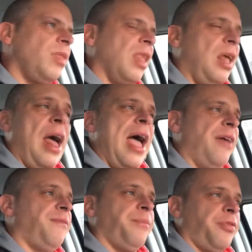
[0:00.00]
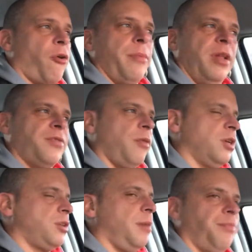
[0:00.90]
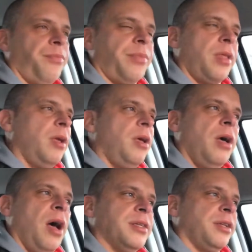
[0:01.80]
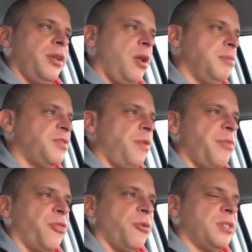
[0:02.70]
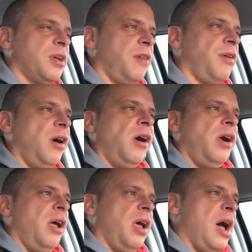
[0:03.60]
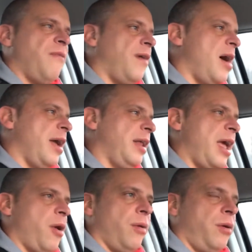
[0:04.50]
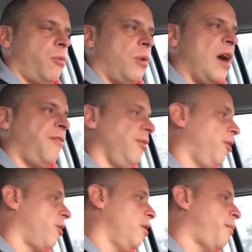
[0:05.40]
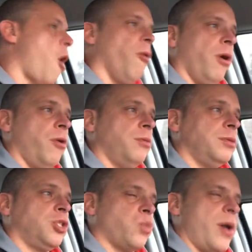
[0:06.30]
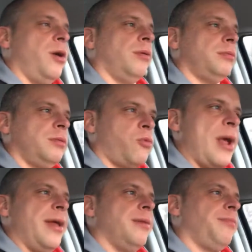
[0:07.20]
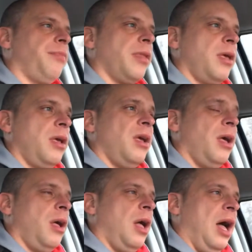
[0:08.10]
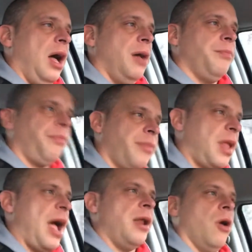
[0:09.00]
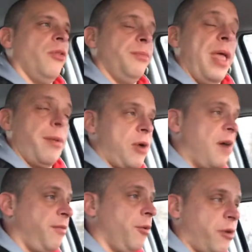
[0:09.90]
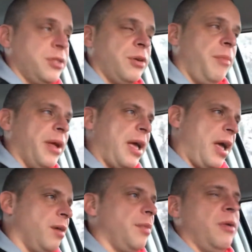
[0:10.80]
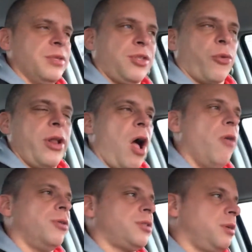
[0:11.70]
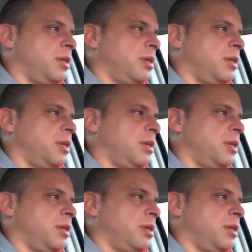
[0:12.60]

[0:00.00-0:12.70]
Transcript: and I have 30 minutes for lunch, so I'm hustling, I'm just flipping through stuff. I find a Ralph Lauren polo sweater, red. I know the name Ralph Lauren, so I'm like, hey, it was $3, so